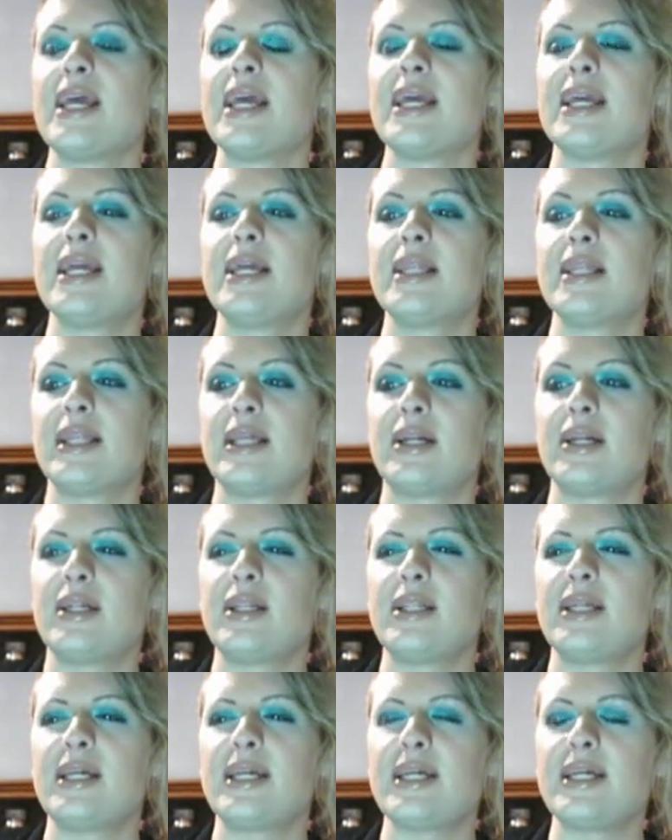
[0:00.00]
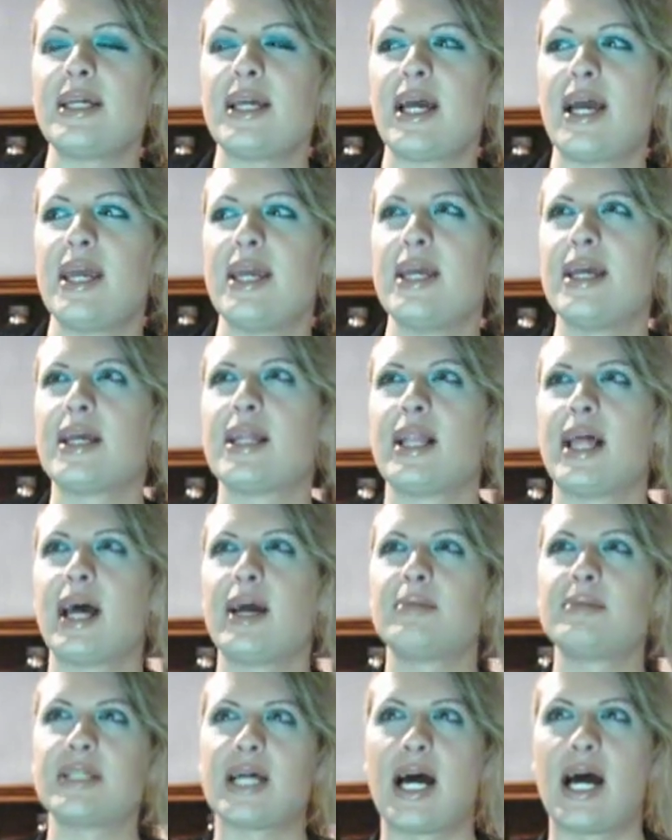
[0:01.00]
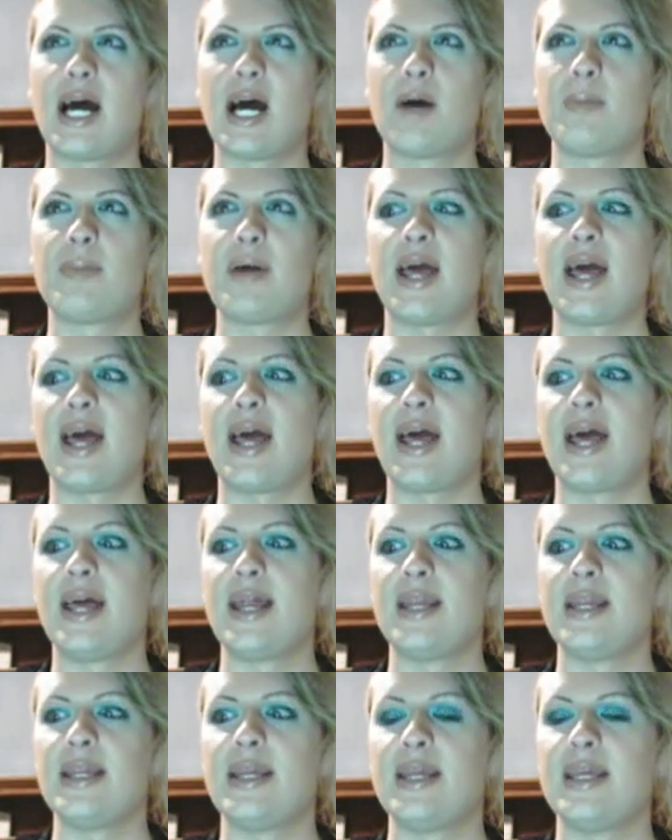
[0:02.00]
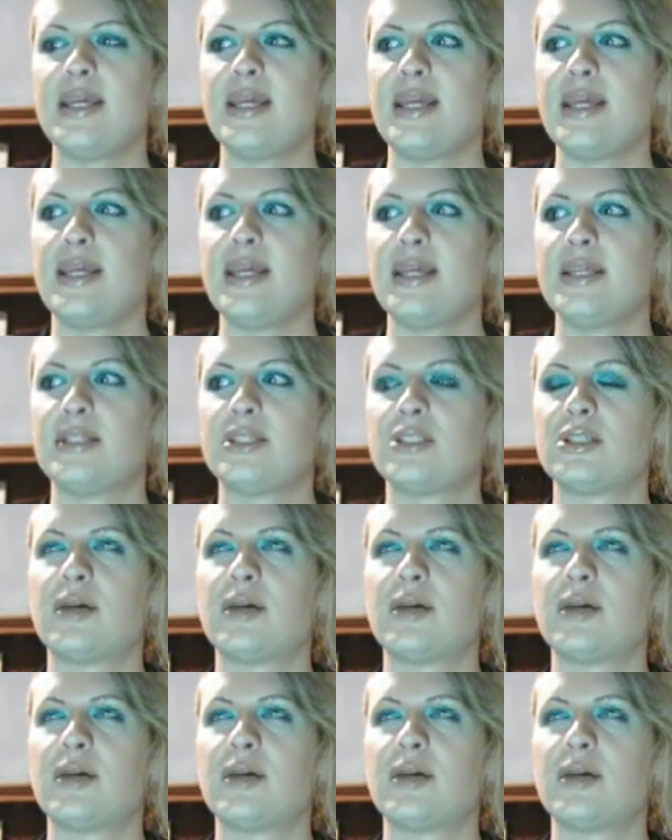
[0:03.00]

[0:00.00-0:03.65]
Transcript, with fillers: He literally he climbed up and he.